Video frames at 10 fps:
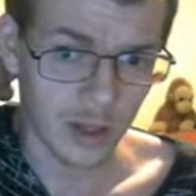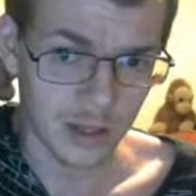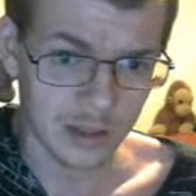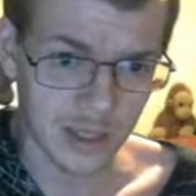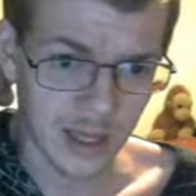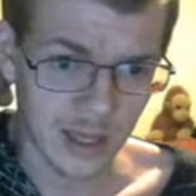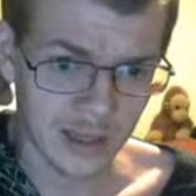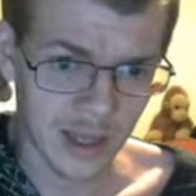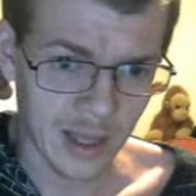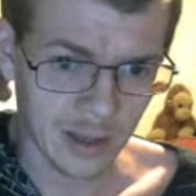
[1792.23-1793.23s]

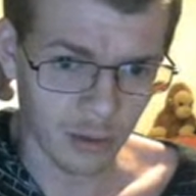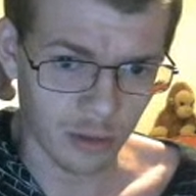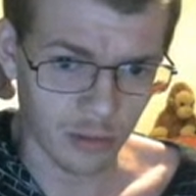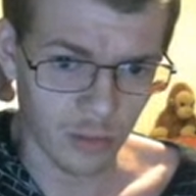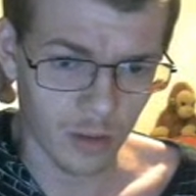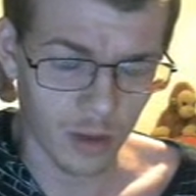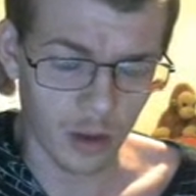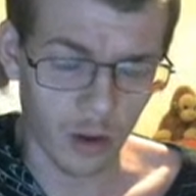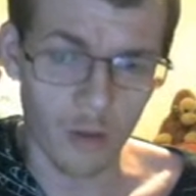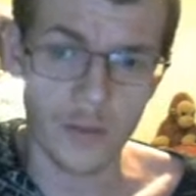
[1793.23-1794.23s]
Because
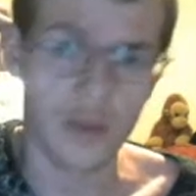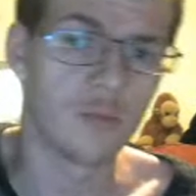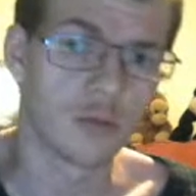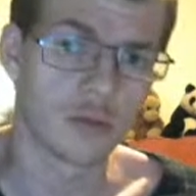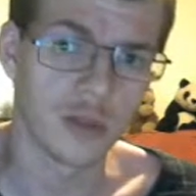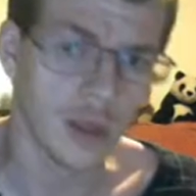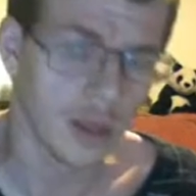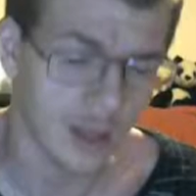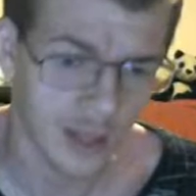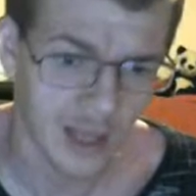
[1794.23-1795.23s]
Ole was the
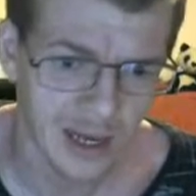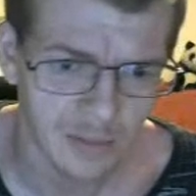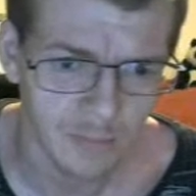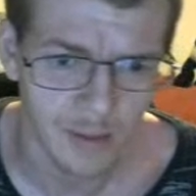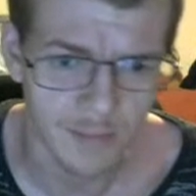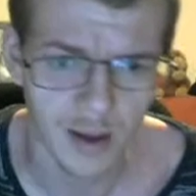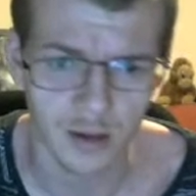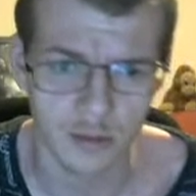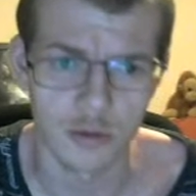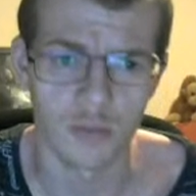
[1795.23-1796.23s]
academy
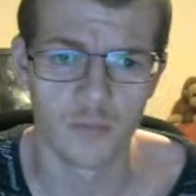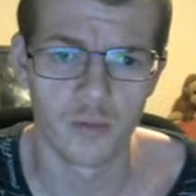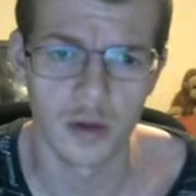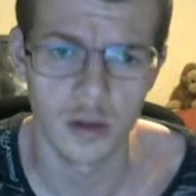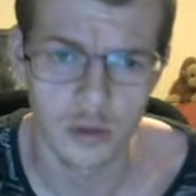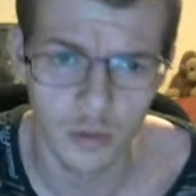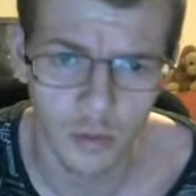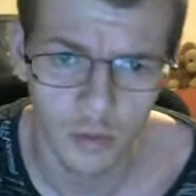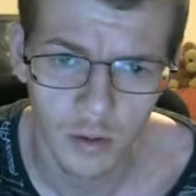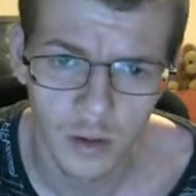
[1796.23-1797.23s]
manager, pretty
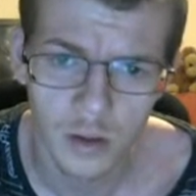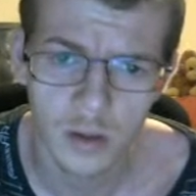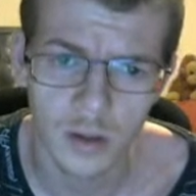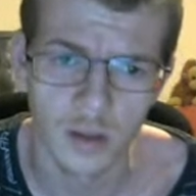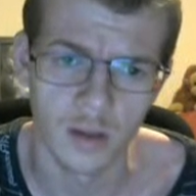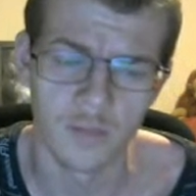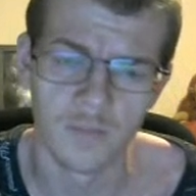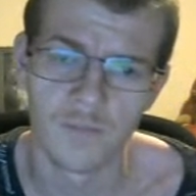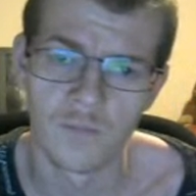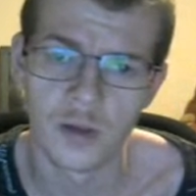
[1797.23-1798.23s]
sure.
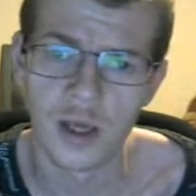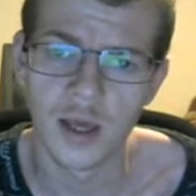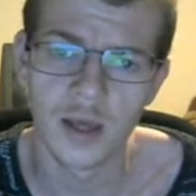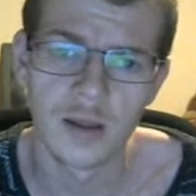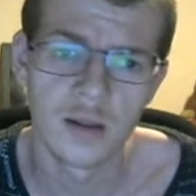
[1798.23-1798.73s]
Yeah,